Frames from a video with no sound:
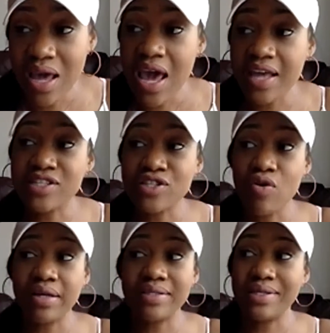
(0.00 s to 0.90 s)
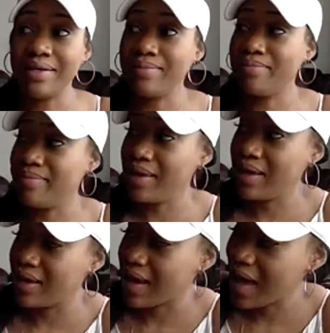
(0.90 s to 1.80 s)
And so I said,
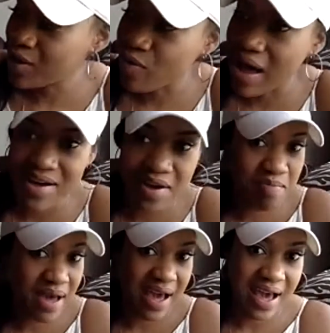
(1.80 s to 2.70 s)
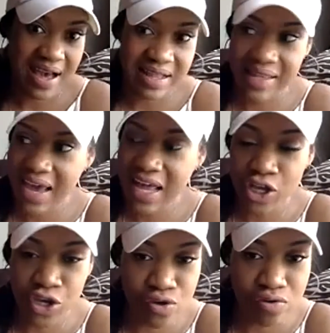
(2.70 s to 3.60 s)
"Man, how do I come behind that
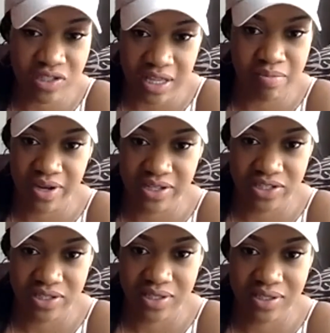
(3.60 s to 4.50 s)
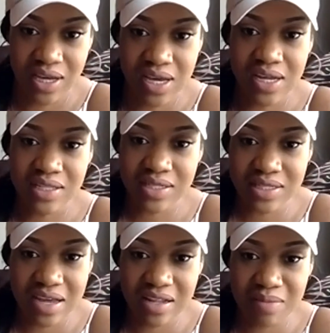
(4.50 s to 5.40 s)
huge celebration to
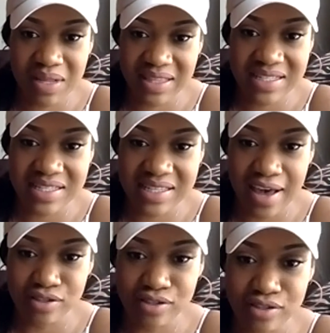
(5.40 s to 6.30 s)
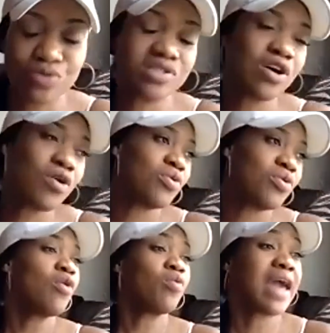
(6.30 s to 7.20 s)
tell them that this is canceled too?" So
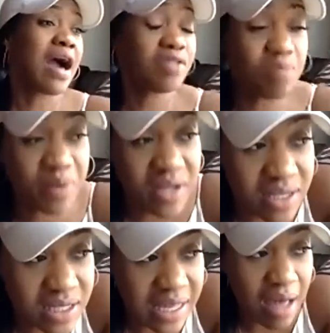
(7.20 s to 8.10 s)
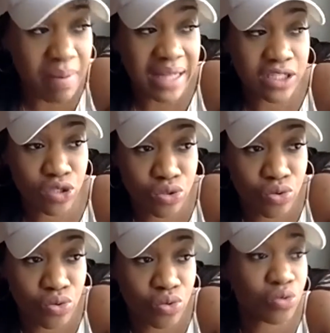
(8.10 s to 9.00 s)
we got on the bus, got back to the
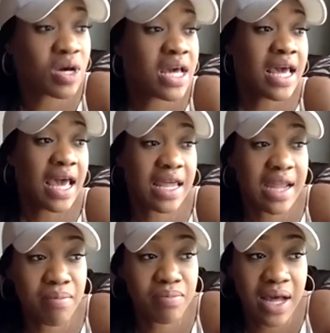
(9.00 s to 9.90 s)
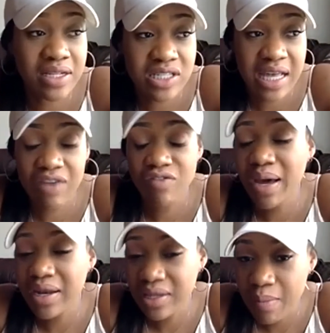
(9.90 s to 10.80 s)
school, and I just had
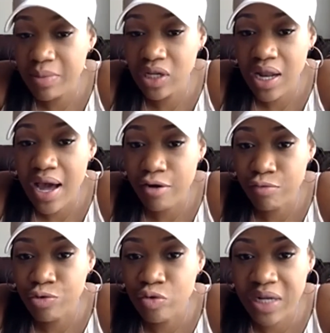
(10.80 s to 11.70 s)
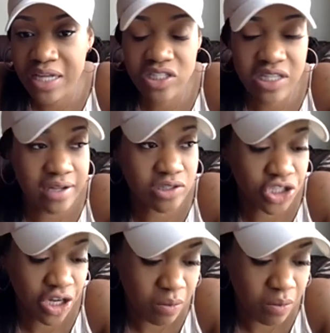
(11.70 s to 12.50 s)
everybody come into the locker room, and I just kind of shared